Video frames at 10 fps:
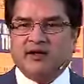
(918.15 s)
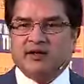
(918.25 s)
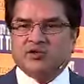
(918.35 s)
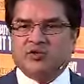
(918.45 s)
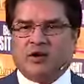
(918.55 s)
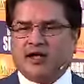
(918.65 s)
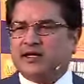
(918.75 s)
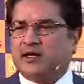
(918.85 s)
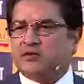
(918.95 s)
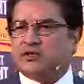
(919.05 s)
So I
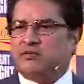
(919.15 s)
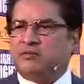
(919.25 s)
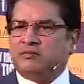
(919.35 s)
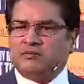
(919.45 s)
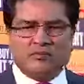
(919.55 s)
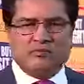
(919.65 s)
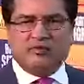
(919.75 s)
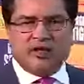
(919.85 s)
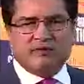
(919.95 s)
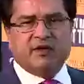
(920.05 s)
think it was a
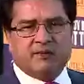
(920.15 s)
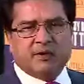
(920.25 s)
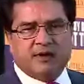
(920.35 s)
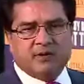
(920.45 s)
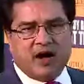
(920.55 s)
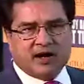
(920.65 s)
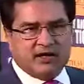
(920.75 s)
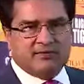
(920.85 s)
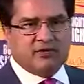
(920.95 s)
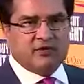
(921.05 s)
very, very primitive market
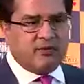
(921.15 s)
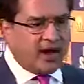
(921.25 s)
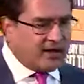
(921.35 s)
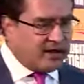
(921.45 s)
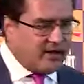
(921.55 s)
if you look back.